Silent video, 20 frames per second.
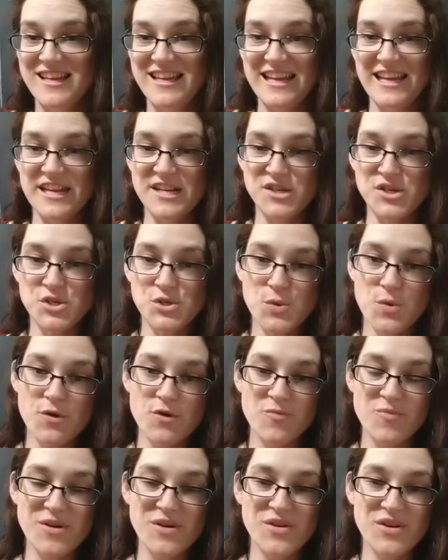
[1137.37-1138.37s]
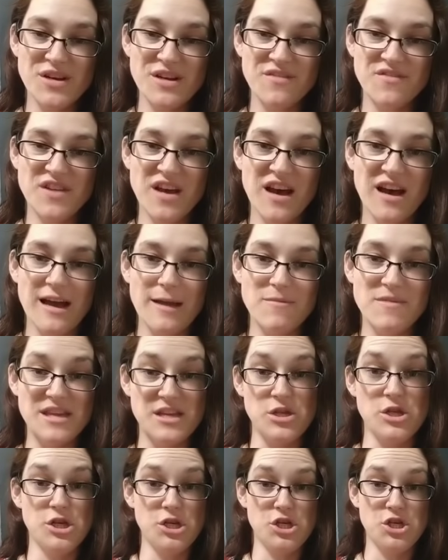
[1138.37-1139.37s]
in a shorter period of time
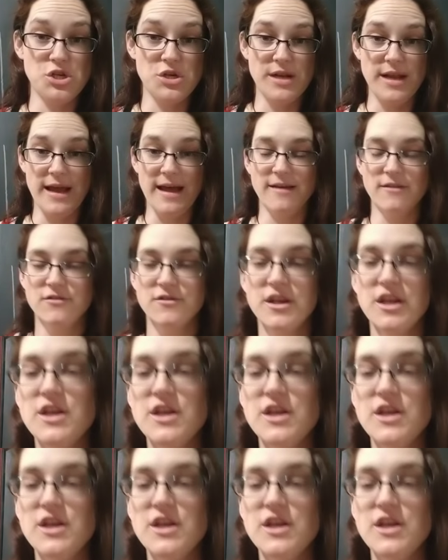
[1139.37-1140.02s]
than you should have.